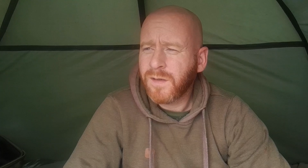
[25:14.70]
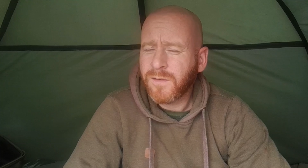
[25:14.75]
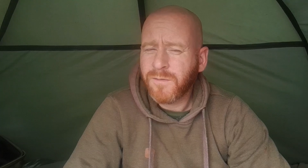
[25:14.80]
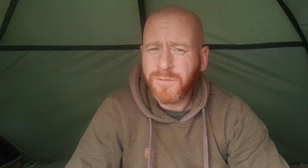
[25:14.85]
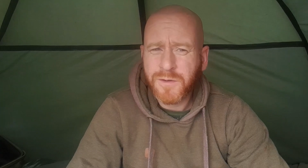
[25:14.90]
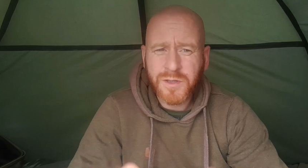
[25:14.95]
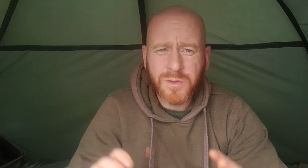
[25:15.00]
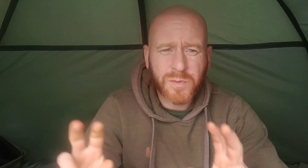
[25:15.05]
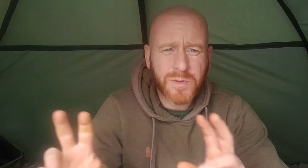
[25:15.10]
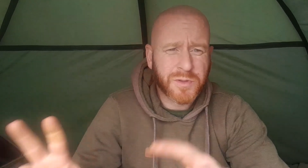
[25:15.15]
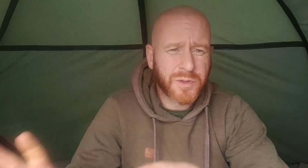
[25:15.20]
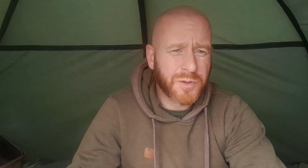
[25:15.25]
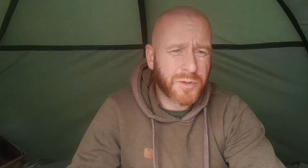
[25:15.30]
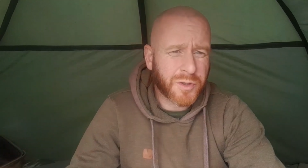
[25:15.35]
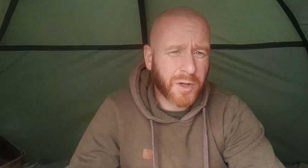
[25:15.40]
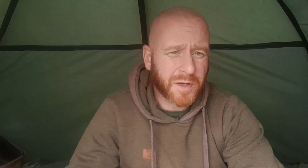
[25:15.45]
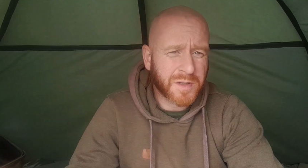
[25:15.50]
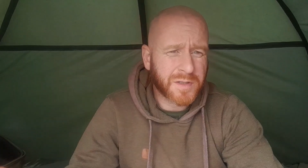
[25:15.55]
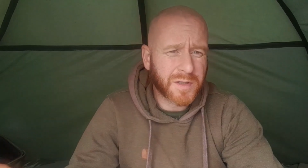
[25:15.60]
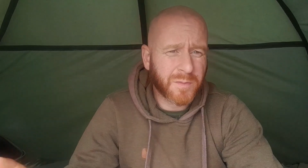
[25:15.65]
Fishing with 2
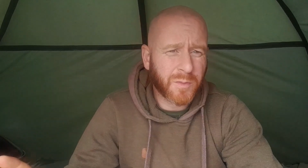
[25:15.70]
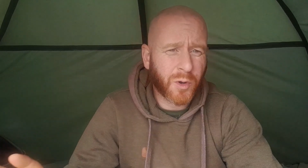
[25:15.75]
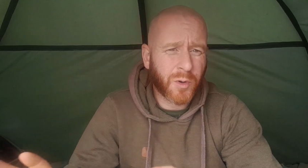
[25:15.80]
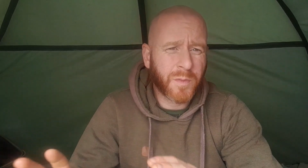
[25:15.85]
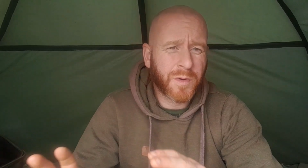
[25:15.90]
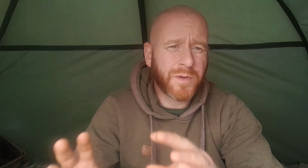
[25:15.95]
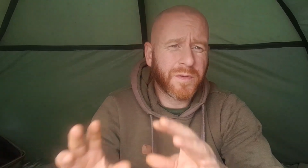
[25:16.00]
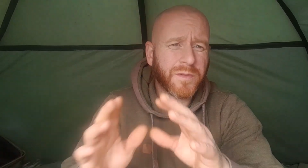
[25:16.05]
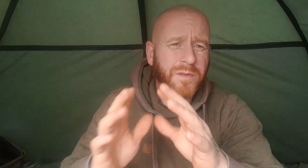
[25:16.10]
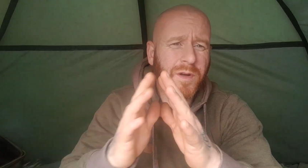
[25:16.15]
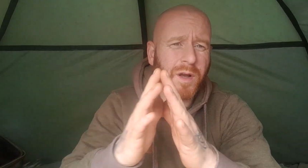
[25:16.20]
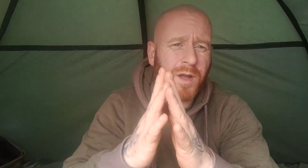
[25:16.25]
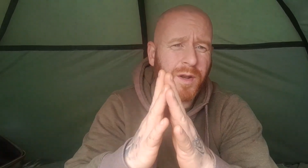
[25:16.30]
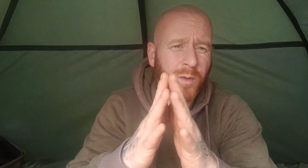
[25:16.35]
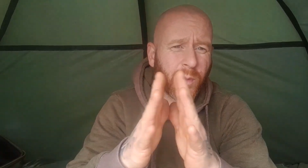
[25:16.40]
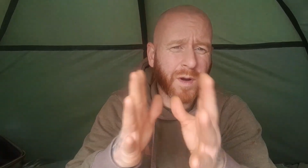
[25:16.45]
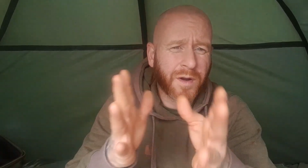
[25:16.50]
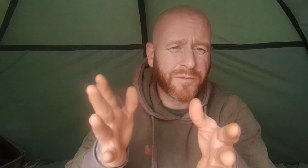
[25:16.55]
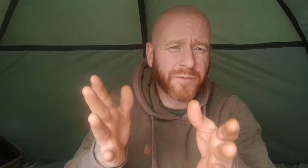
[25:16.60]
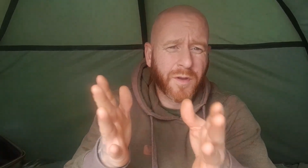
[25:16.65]
chorleys at the moment and
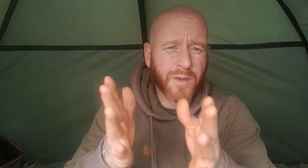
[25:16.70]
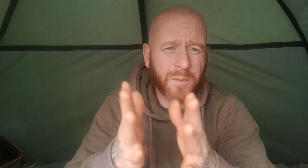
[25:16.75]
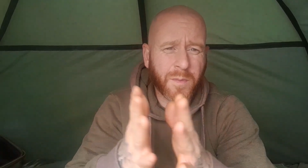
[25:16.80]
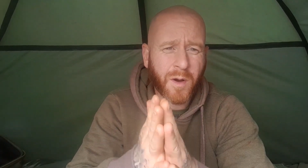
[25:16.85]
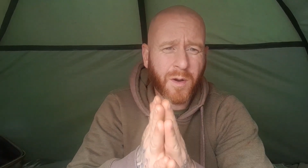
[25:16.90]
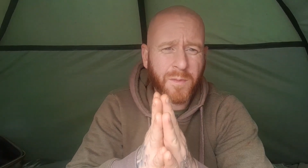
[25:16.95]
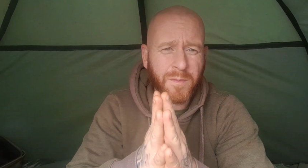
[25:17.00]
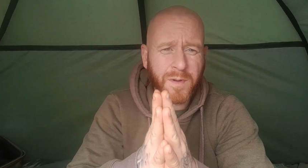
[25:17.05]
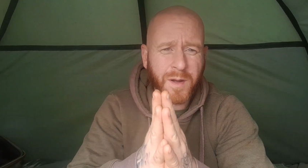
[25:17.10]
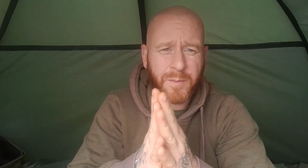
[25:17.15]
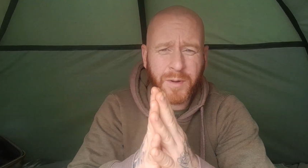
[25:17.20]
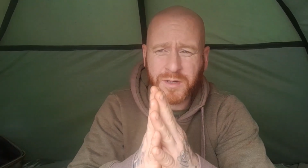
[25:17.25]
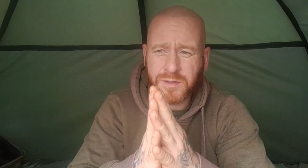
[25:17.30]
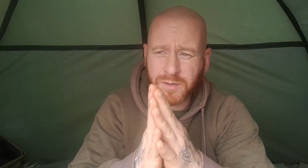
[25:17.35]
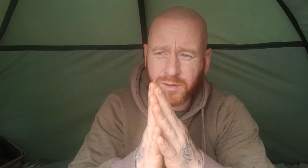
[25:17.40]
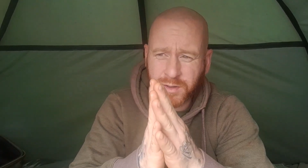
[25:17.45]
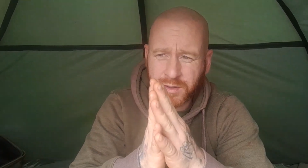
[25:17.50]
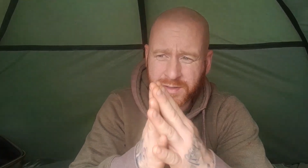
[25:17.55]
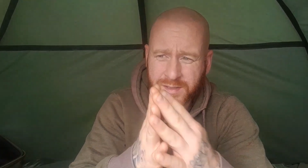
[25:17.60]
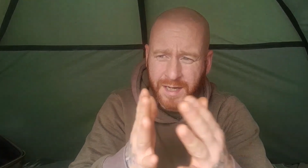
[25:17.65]
a wafter on the bottom. I'm
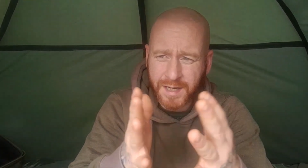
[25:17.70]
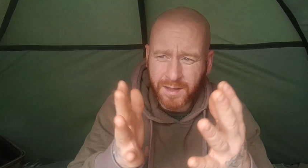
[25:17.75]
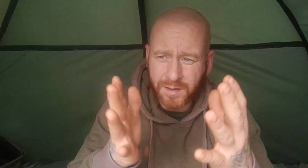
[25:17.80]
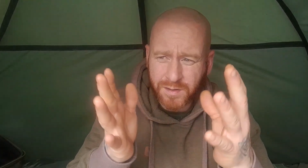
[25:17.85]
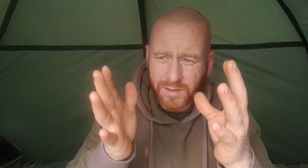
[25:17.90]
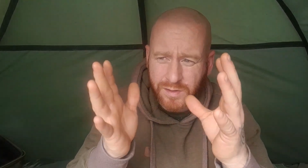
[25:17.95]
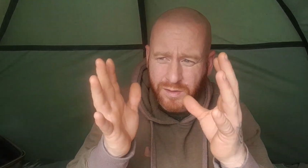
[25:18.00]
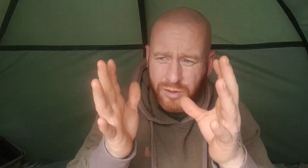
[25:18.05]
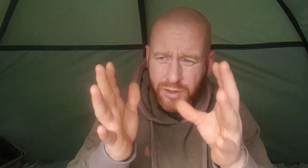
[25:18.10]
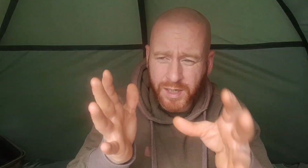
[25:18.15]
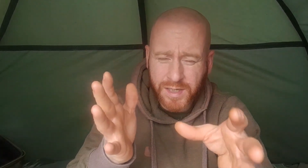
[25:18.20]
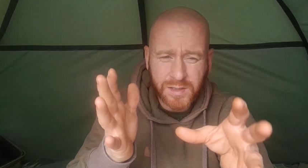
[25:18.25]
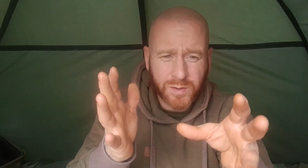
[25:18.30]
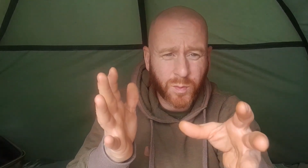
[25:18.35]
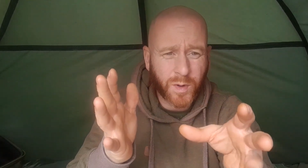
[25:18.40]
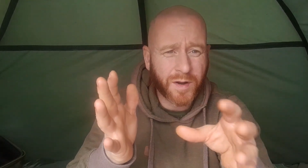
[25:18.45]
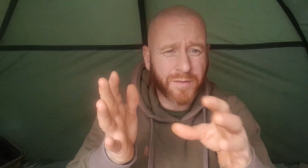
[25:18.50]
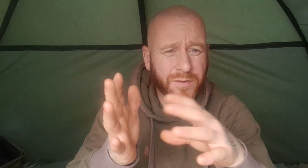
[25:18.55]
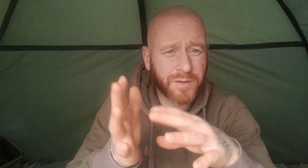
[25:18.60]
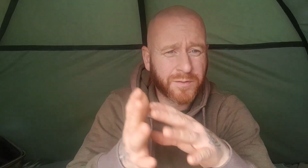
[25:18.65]
actually going to change the
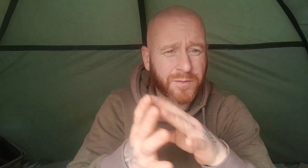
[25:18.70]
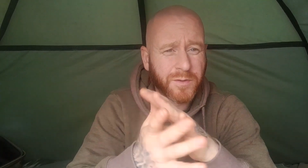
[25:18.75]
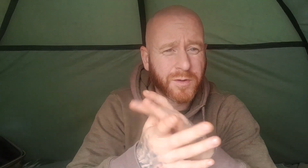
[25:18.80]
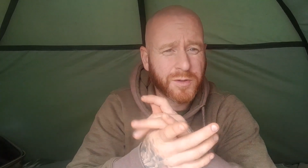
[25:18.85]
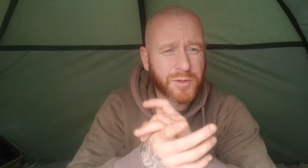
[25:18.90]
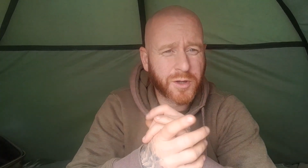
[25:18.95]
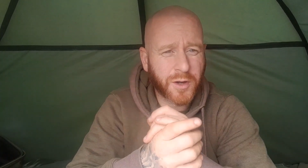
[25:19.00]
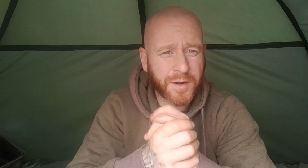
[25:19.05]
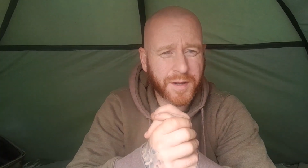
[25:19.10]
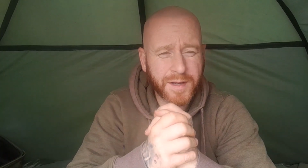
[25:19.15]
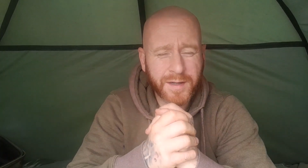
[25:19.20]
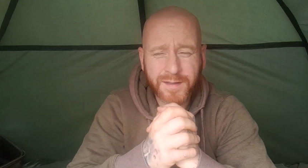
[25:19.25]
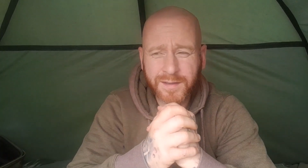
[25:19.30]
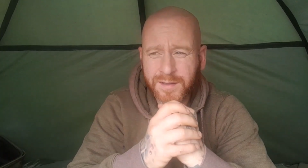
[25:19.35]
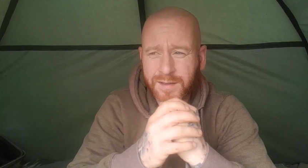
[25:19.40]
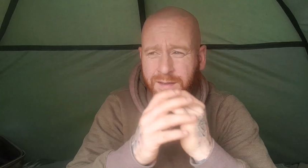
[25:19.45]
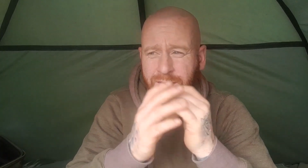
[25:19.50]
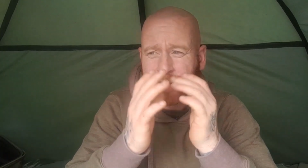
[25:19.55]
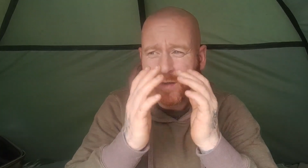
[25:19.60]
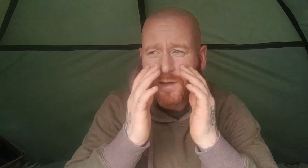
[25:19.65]
wafter for a chorley,
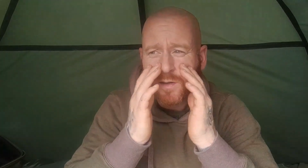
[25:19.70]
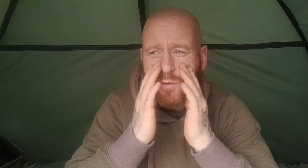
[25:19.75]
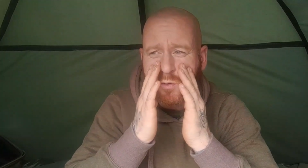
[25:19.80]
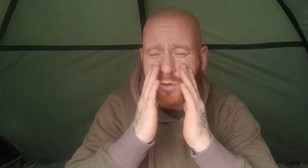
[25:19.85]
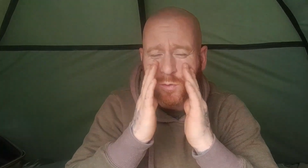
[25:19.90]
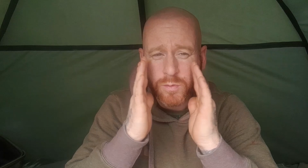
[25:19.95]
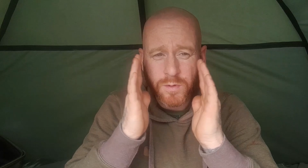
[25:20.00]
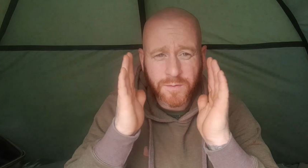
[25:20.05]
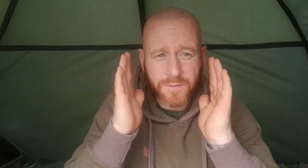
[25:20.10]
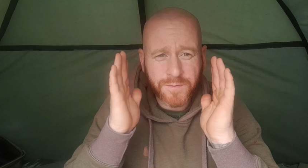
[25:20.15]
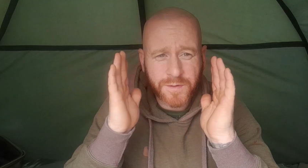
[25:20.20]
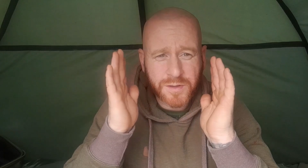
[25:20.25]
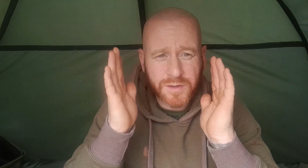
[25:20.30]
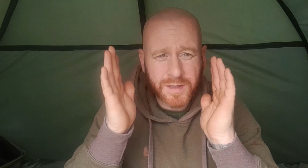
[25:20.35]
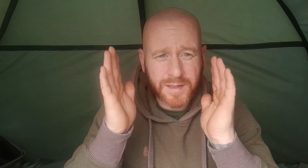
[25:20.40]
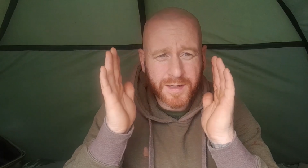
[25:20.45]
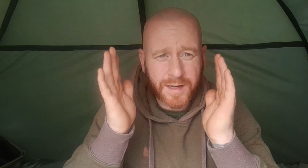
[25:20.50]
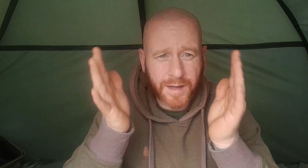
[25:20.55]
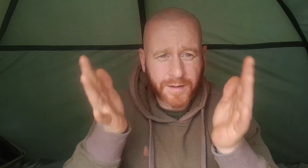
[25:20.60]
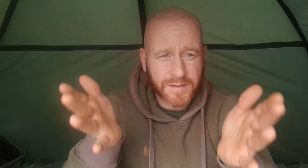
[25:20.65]
so I'm going to fish
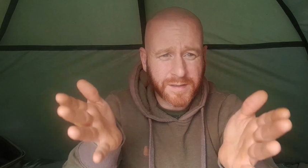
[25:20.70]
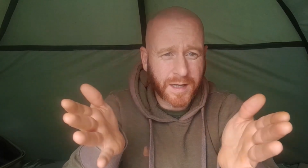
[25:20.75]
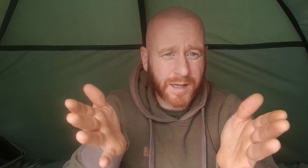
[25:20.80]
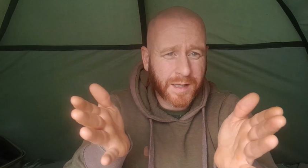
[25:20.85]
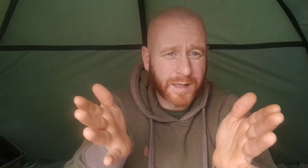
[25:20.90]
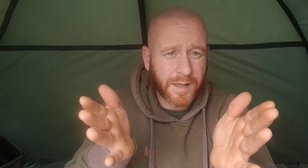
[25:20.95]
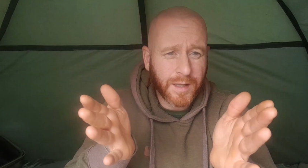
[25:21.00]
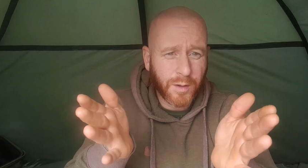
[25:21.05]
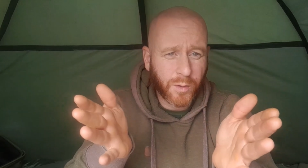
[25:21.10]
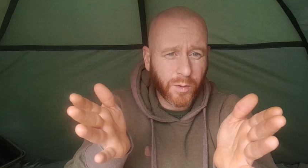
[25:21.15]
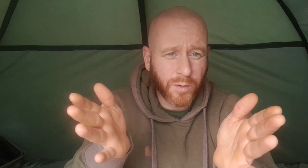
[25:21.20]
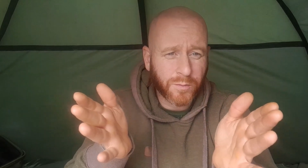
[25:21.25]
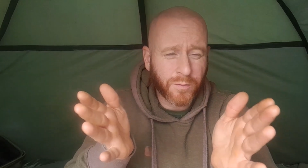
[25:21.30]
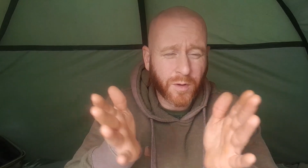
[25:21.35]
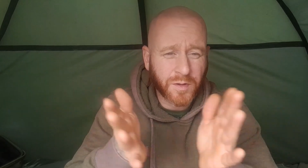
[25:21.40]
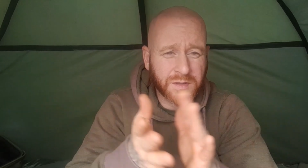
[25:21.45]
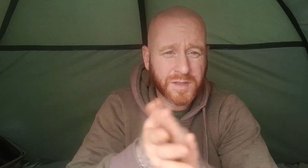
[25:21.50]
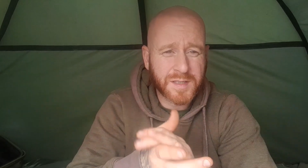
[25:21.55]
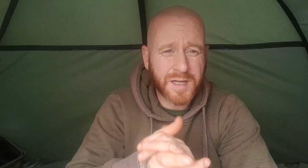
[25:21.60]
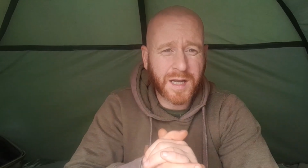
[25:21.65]
in exactly all the
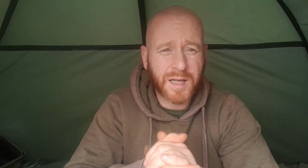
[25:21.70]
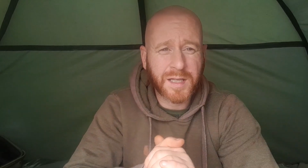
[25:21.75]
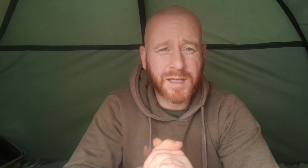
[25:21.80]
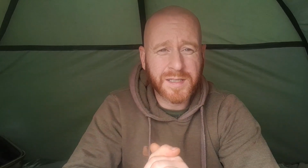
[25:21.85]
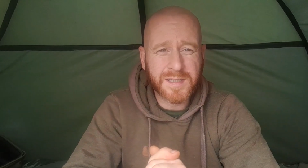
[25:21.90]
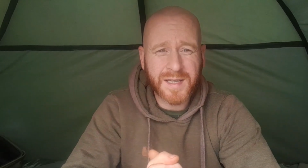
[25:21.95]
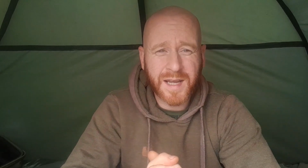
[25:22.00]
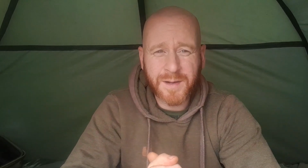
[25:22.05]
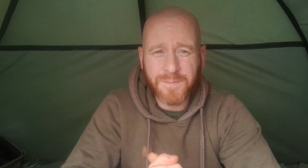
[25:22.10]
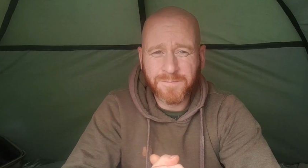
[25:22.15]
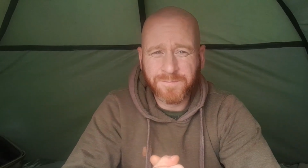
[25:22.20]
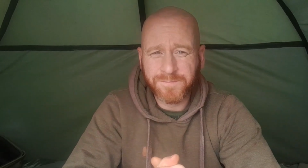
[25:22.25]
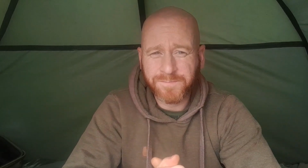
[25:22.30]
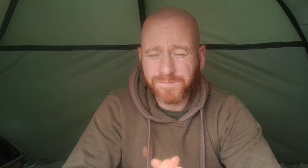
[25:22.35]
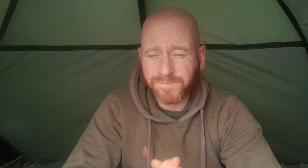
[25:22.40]
rods exactly the same.